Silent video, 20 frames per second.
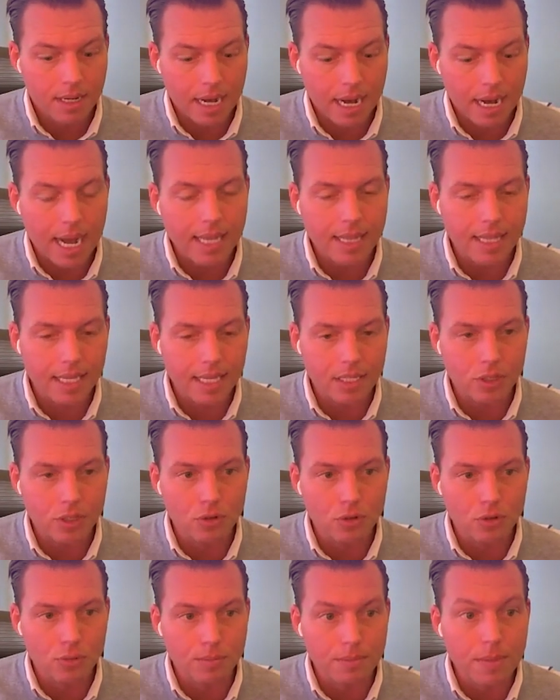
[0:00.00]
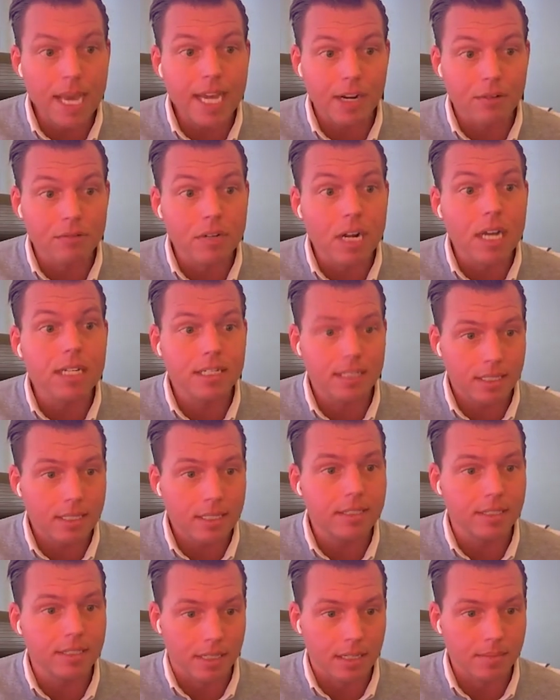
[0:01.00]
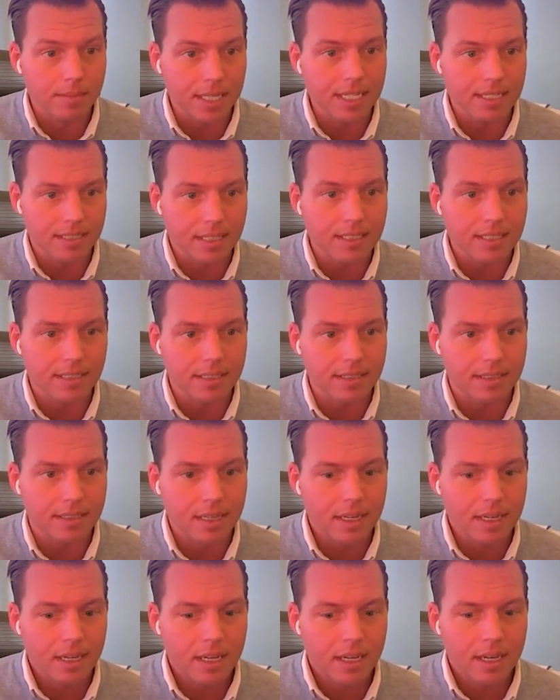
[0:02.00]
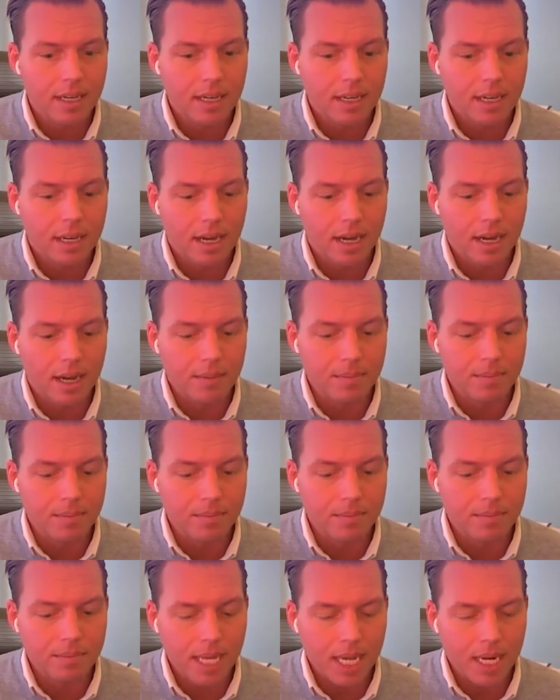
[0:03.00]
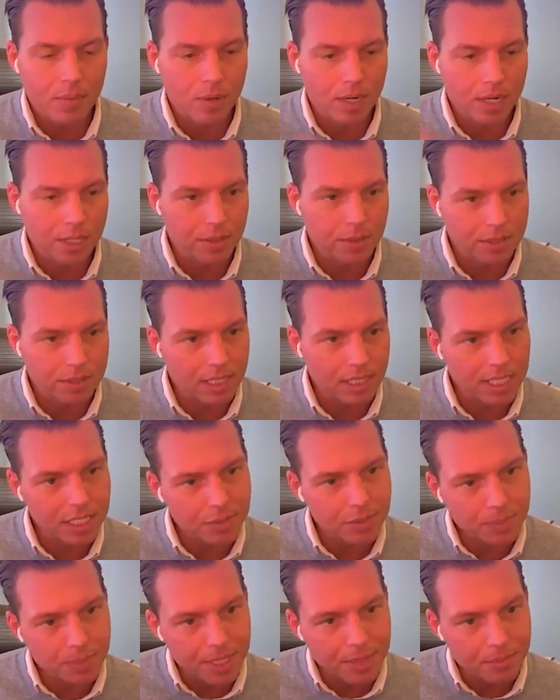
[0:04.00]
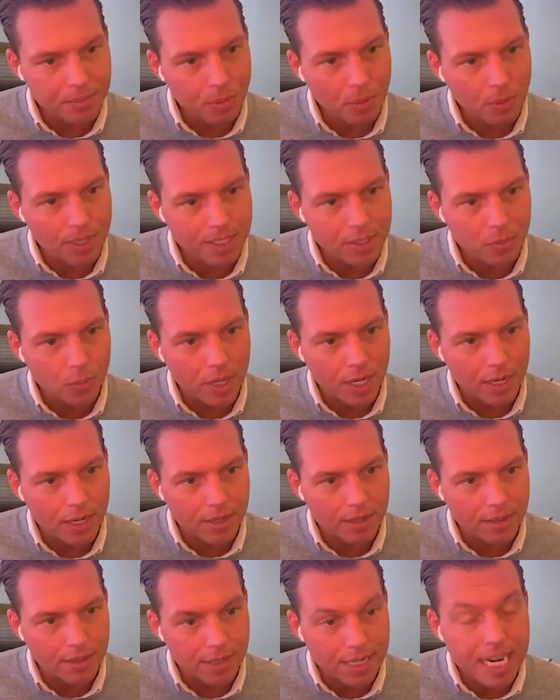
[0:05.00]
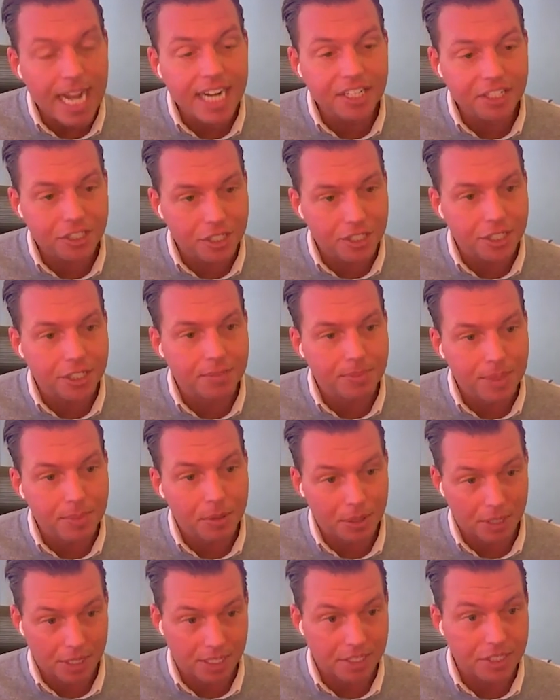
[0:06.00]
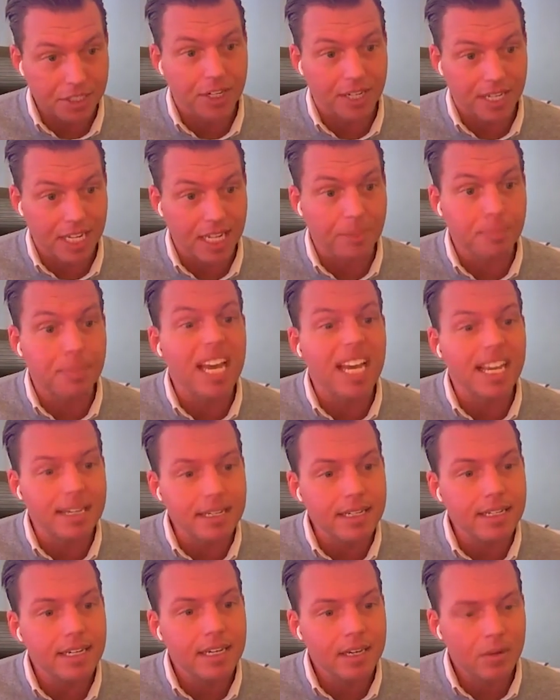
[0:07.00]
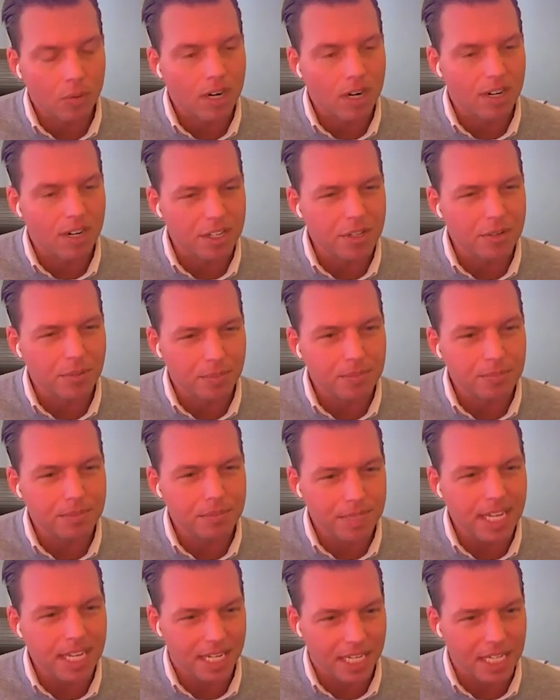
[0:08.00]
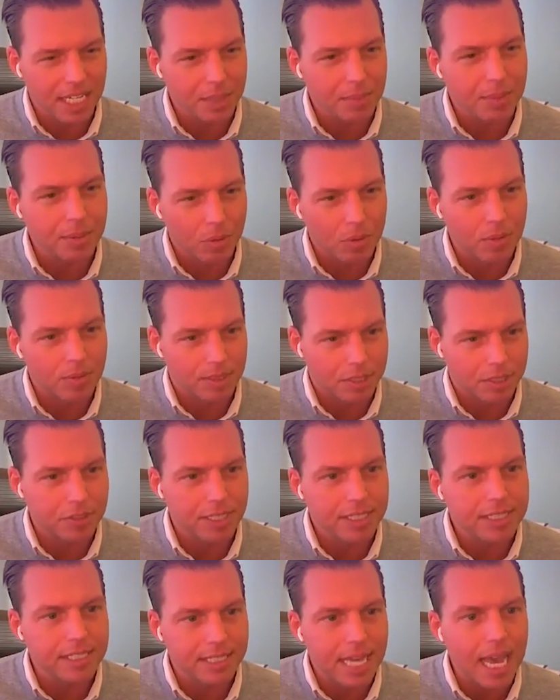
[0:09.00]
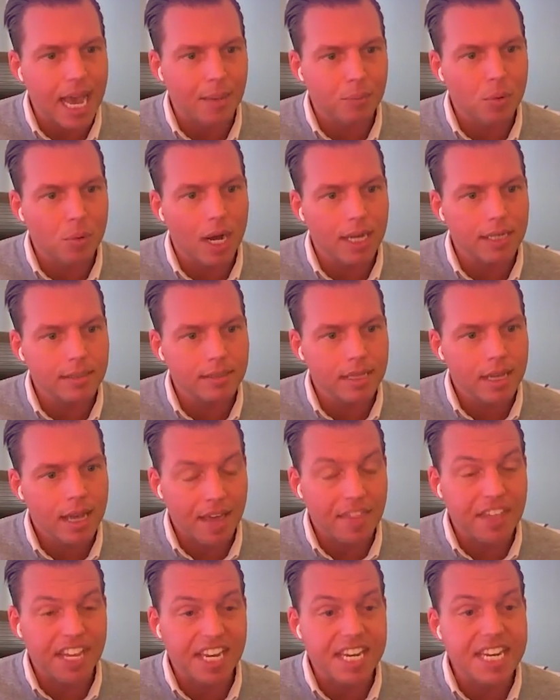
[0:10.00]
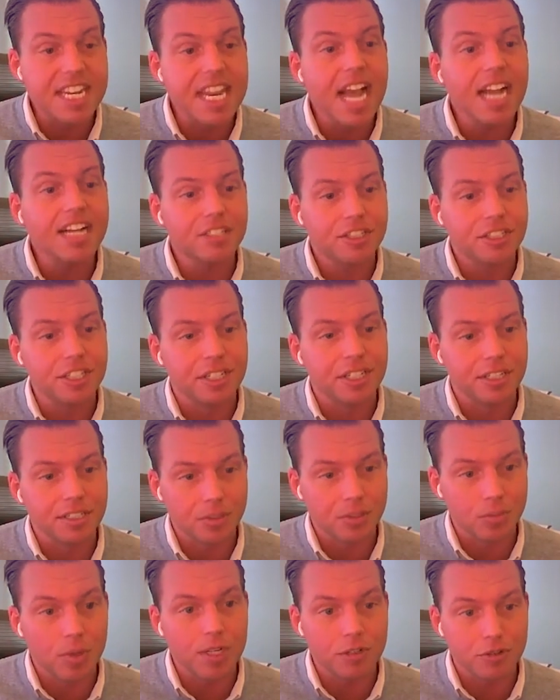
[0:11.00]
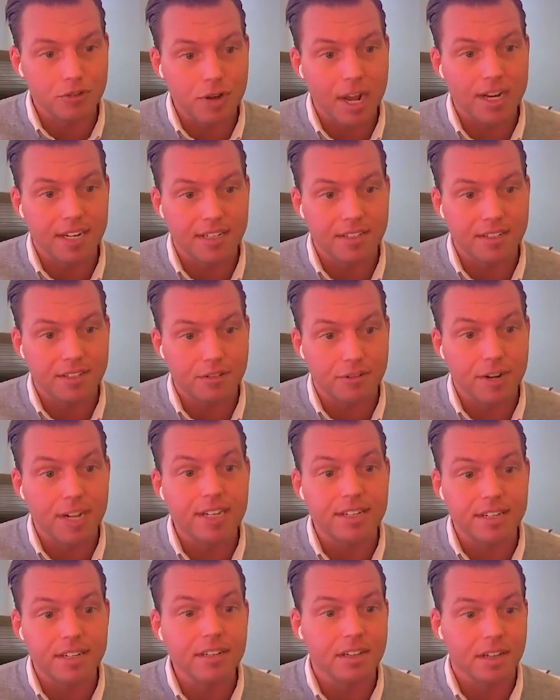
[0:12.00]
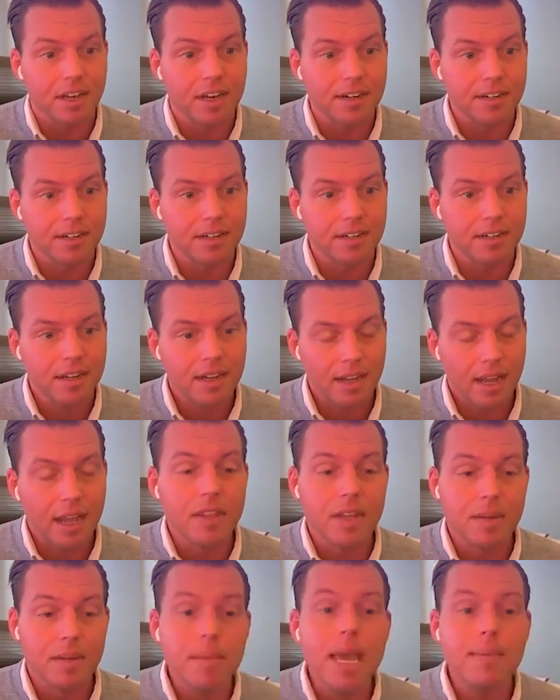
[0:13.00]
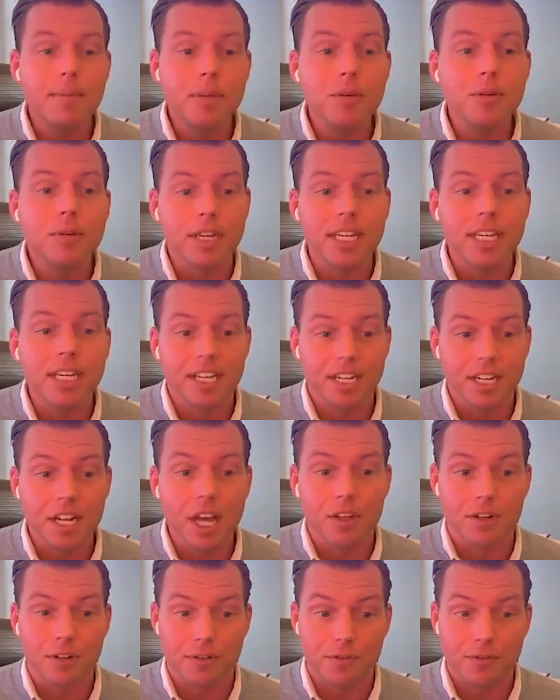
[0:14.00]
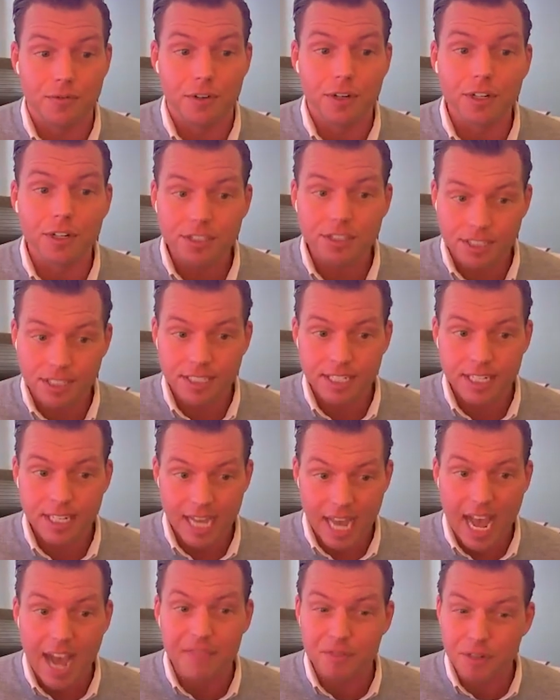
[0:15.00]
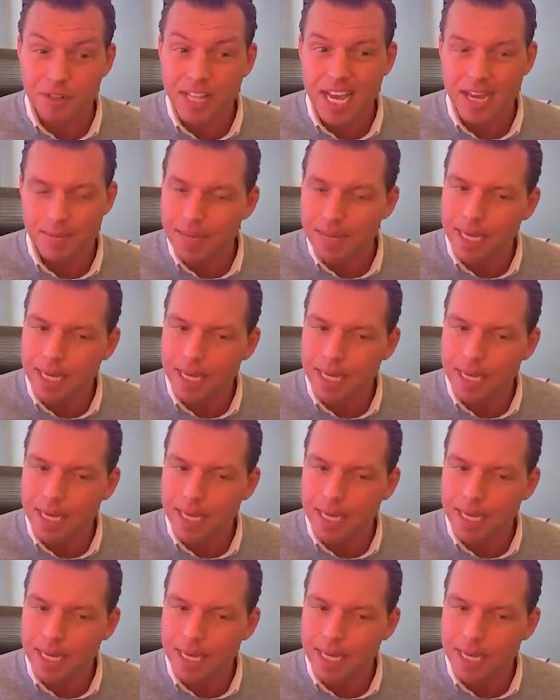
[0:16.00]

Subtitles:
I think you make a run this year because this is kind of one of those linchpin points where next year people are going to start getting paid, where you getting a little bit more restricted cap wise. I think next year is when you try to trade Danielle Hunter, and then maybe you could get another first after that.